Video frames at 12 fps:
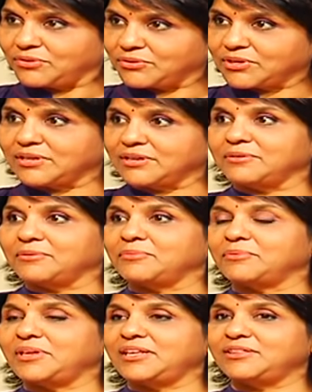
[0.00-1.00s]
oka
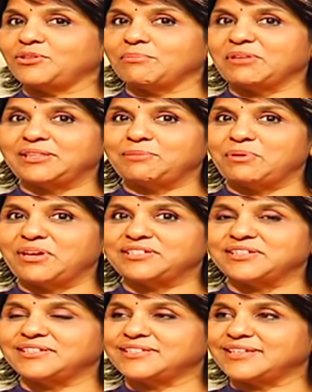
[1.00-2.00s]
inta mandi
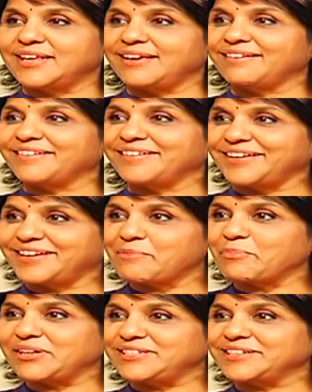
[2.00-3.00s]
patients ni
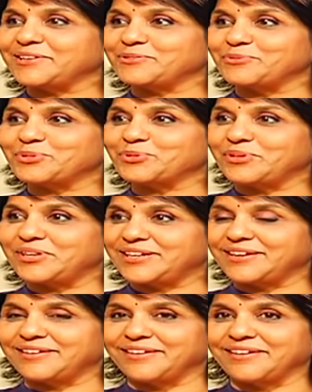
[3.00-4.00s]
itla manchiga chusukune
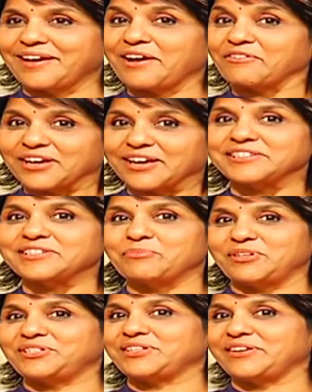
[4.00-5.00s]

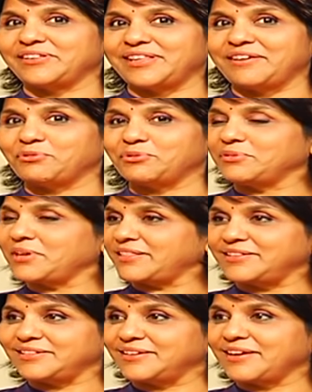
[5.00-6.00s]
avakasham ichadu devudu,
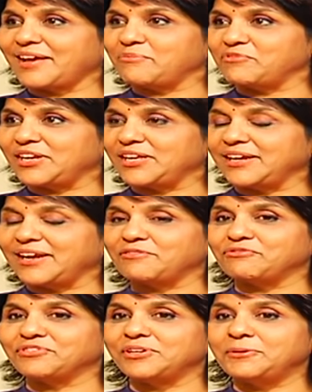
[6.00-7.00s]
adi I'm very
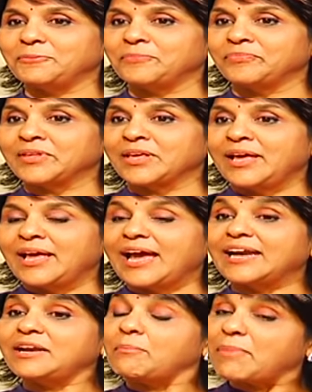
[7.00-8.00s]
grateful.
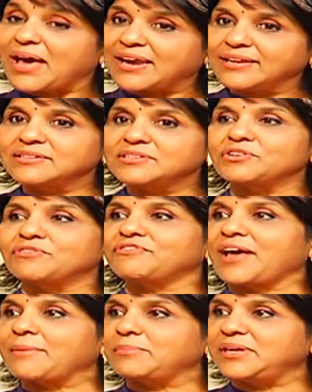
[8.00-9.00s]
And a balance of
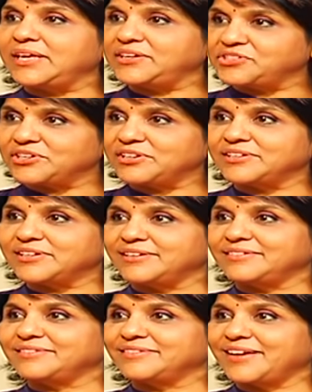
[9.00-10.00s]
family,
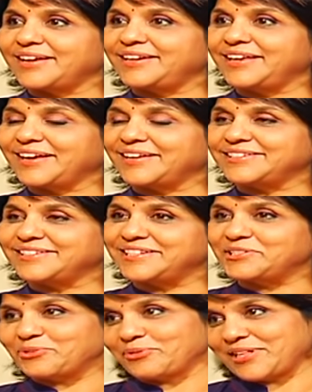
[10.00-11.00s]
children, anni
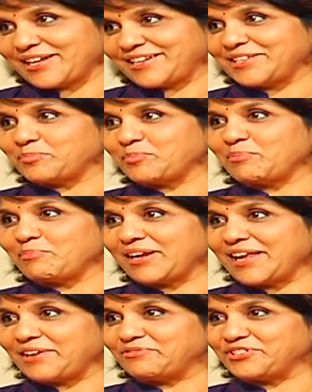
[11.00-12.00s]
kalshi, so that has been my
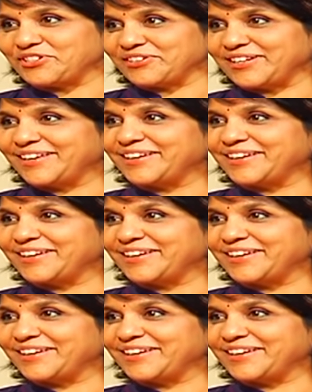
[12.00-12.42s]
life journey.